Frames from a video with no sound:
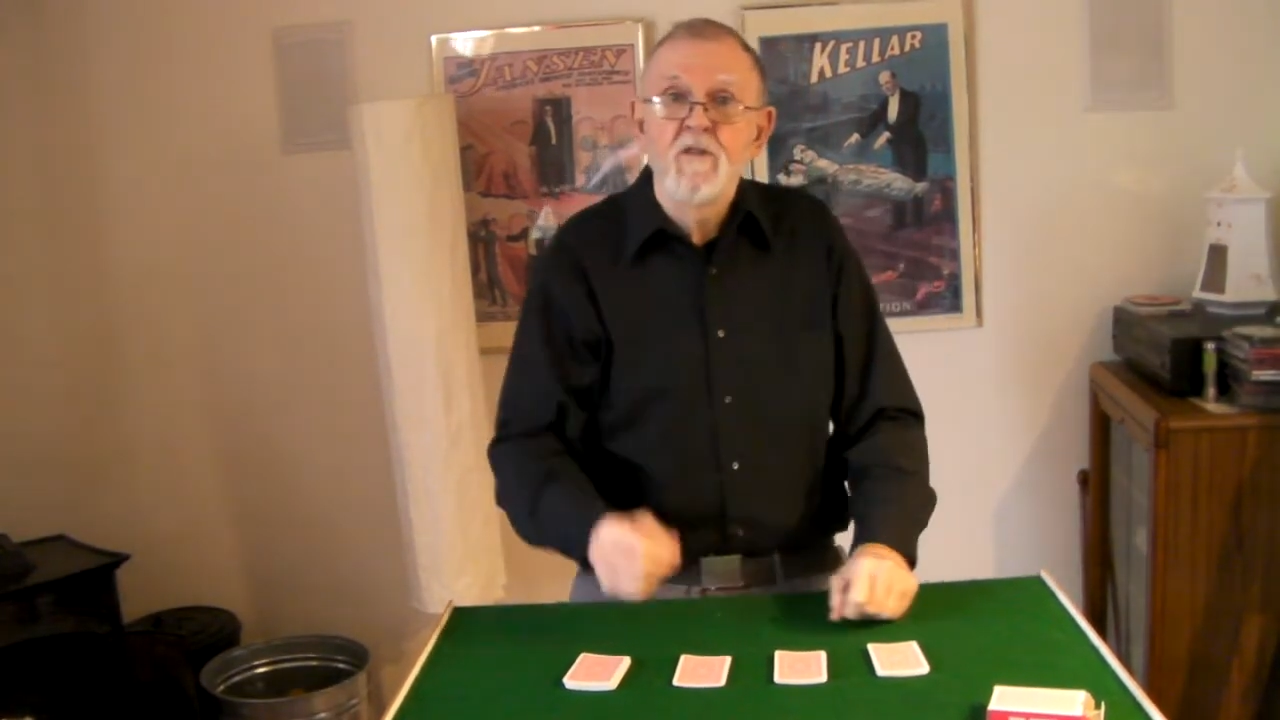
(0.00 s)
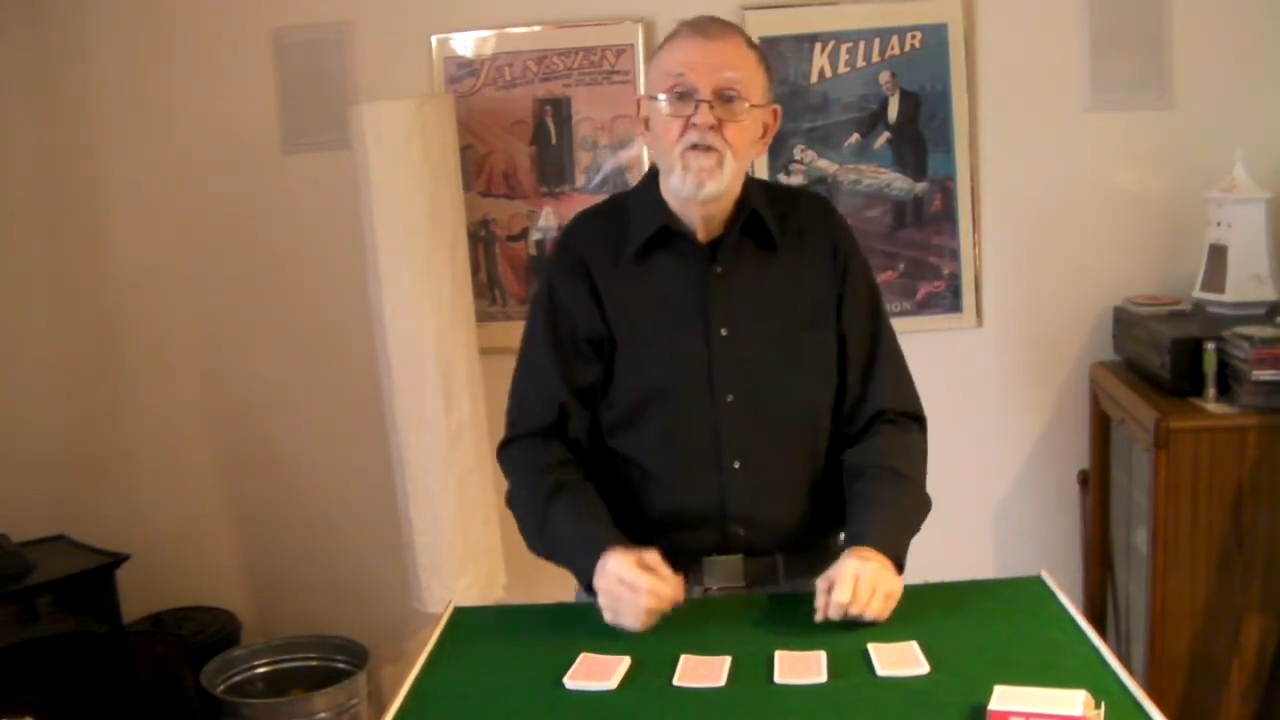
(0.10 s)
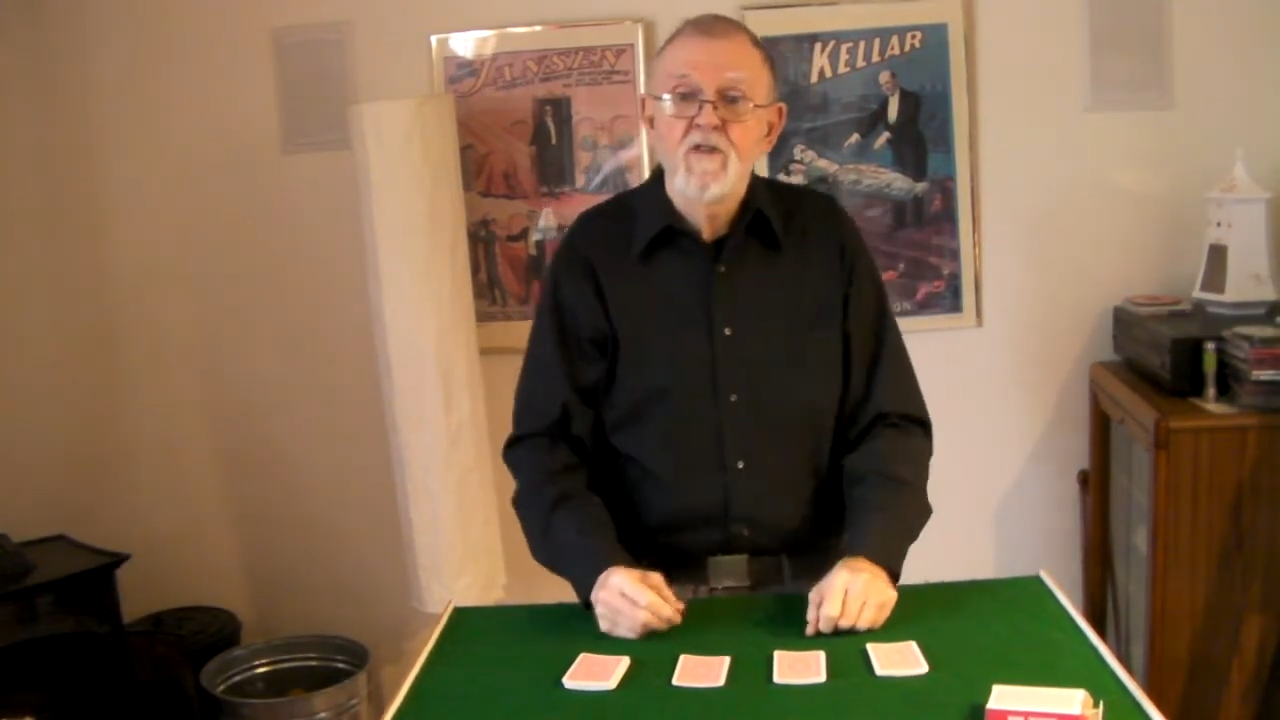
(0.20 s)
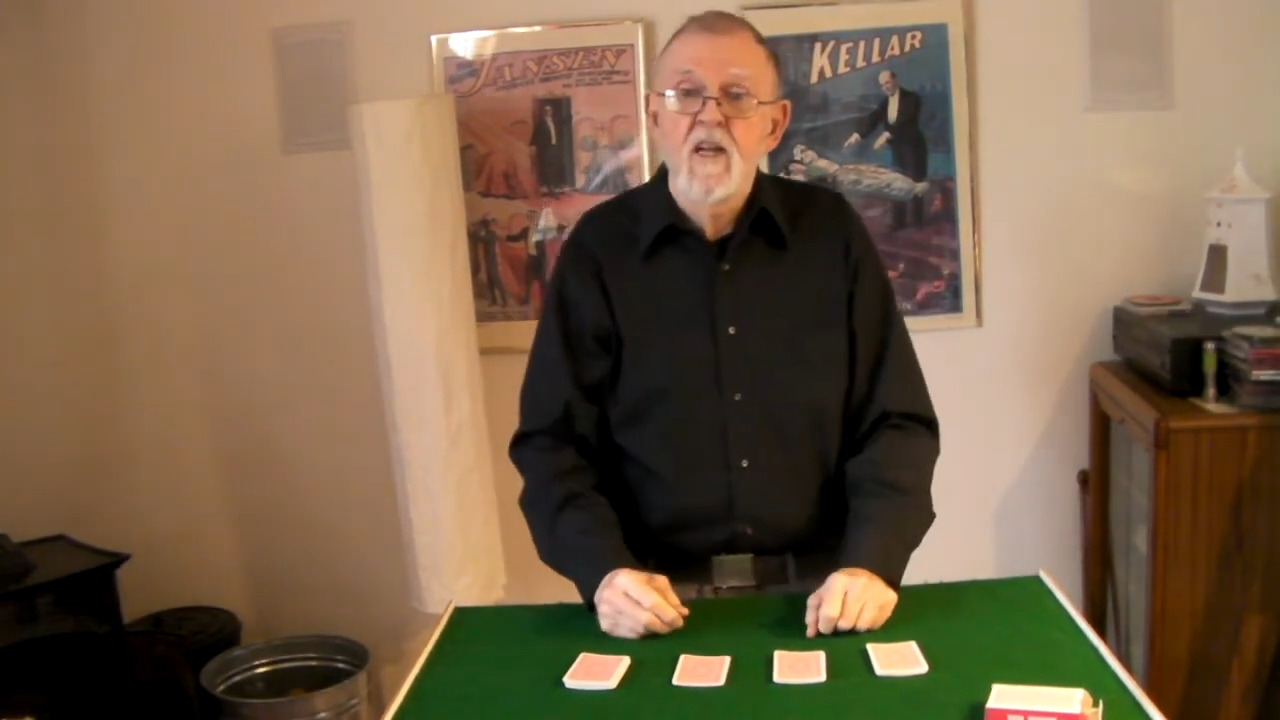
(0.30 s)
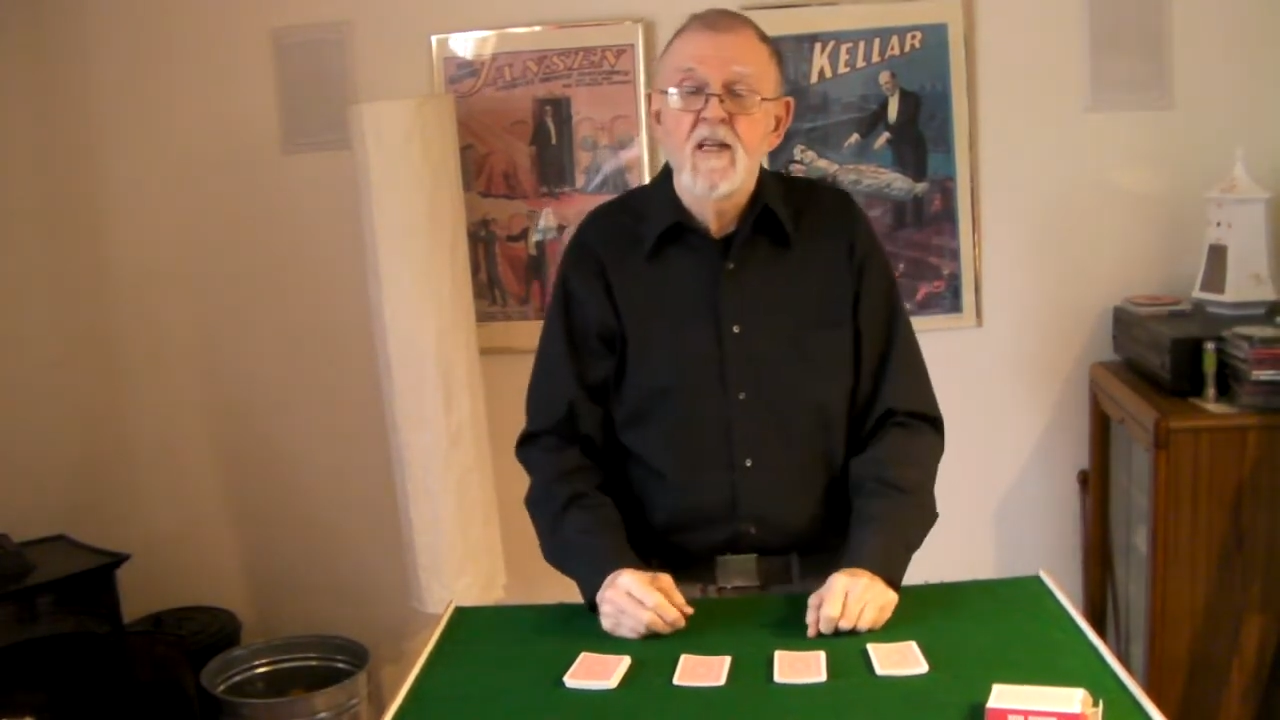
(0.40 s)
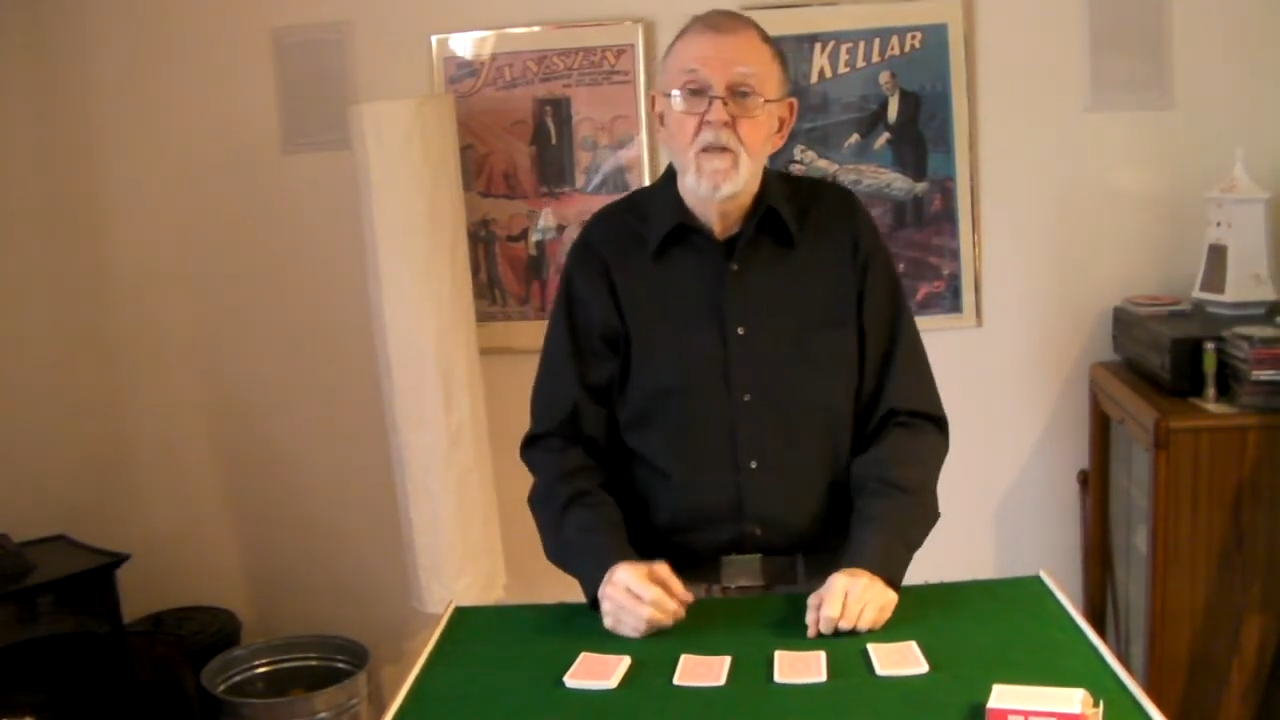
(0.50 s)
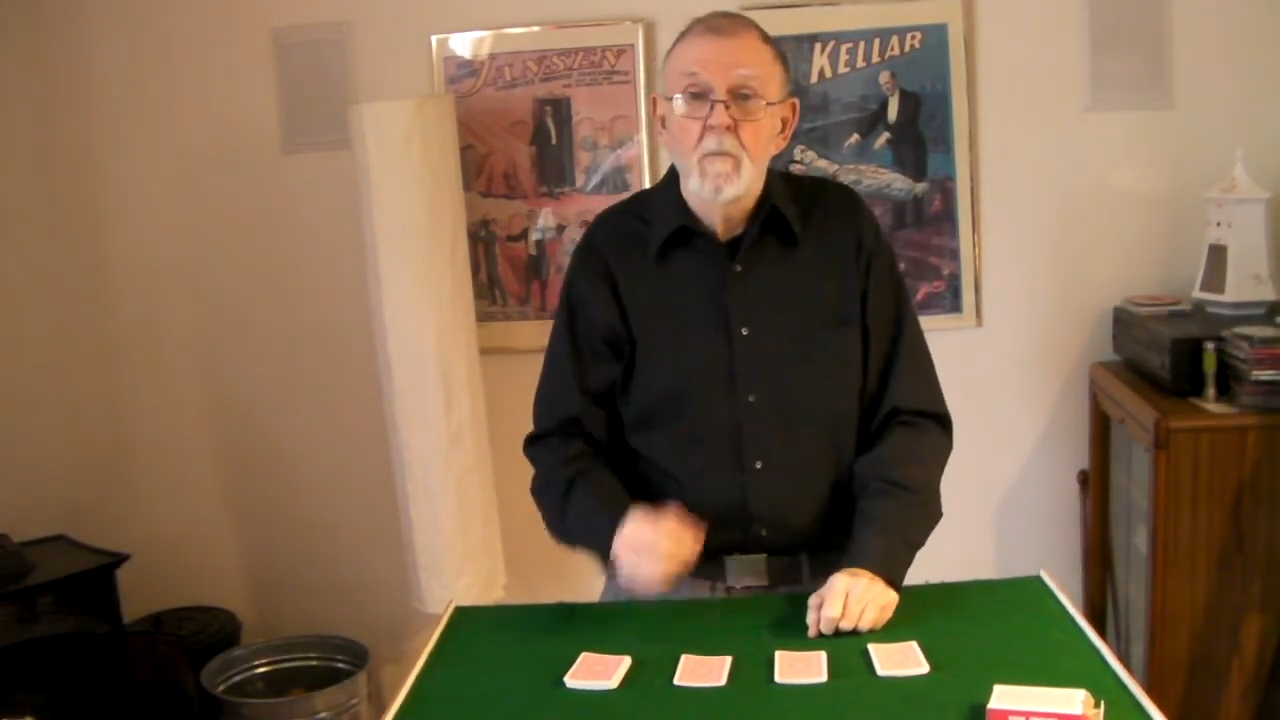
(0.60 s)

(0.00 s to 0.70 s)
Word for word: you select